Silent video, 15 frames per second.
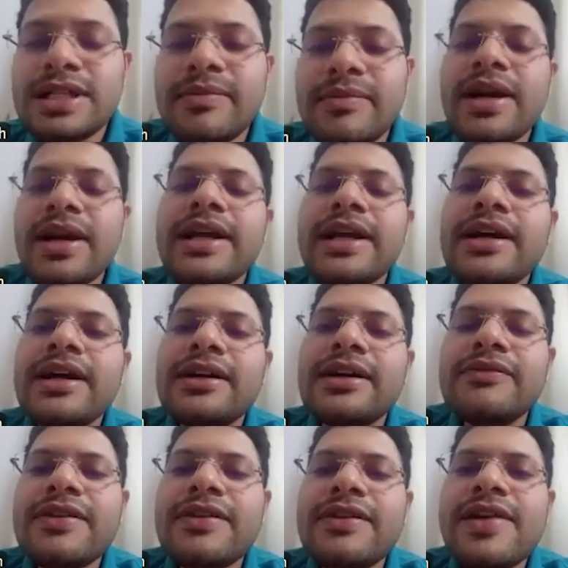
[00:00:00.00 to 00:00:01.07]
I'm running a
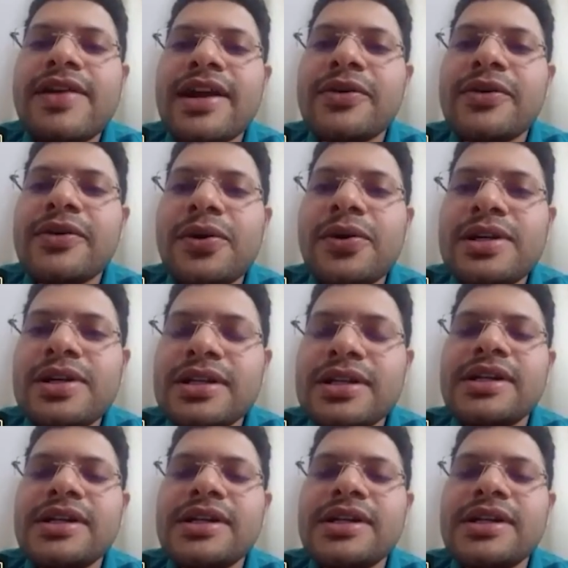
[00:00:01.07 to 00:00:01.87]
fever and a cold.